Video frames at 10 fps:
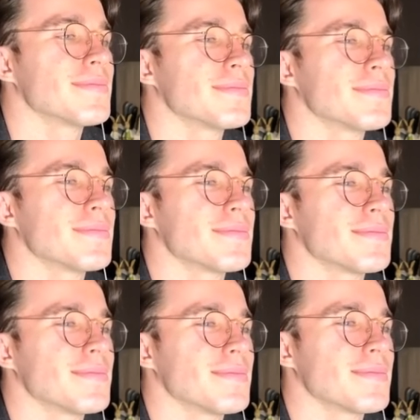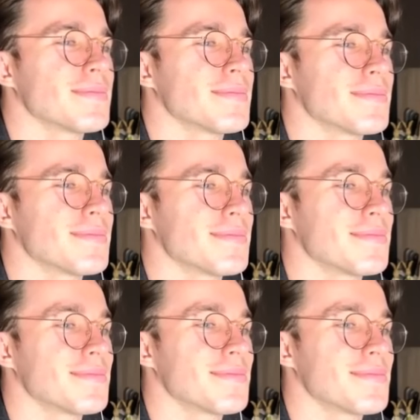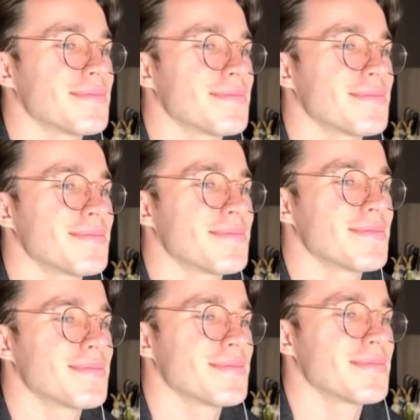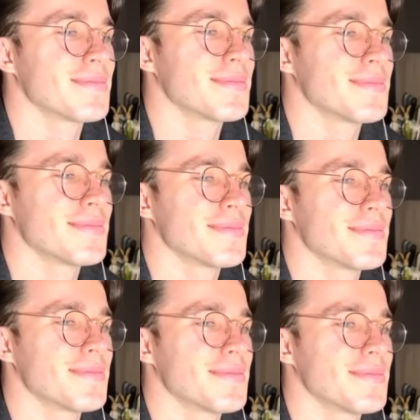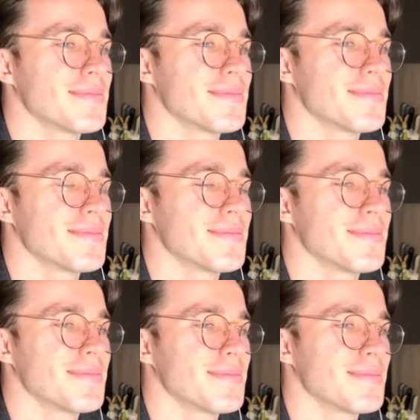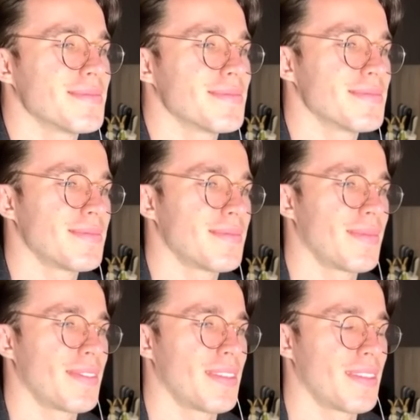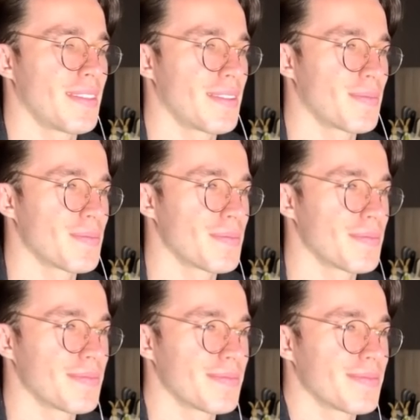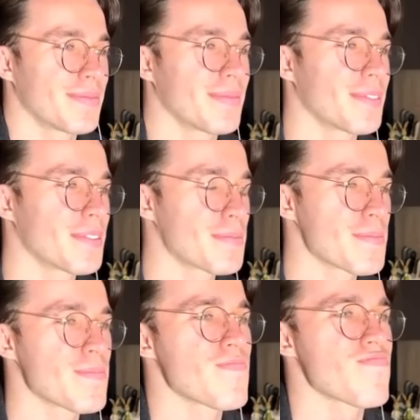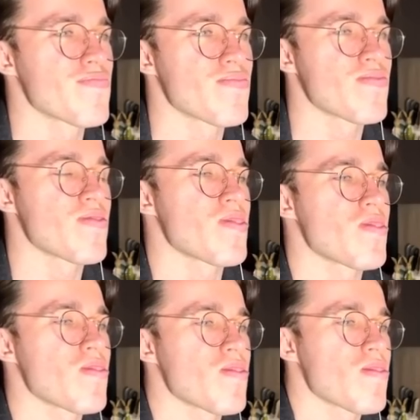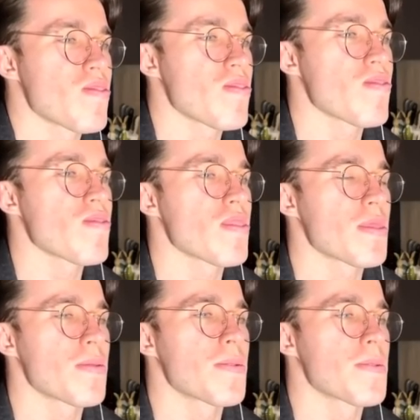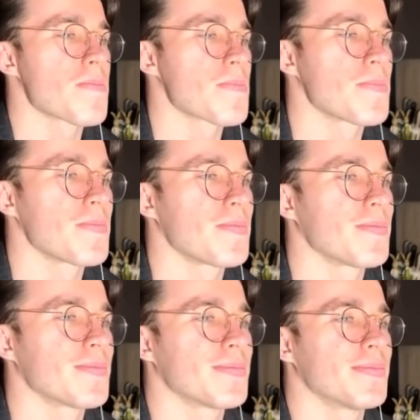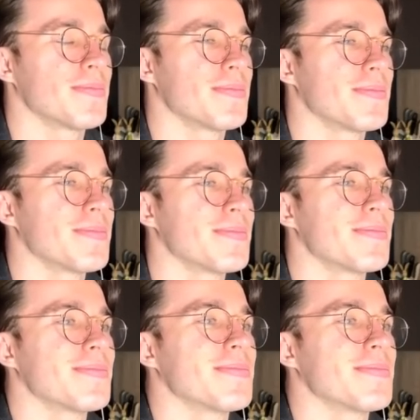some could eat us. There was liquid stuff we could drink, things we could use to make more things. The daytime sky had a tiny yellow ball that warmed our skin. The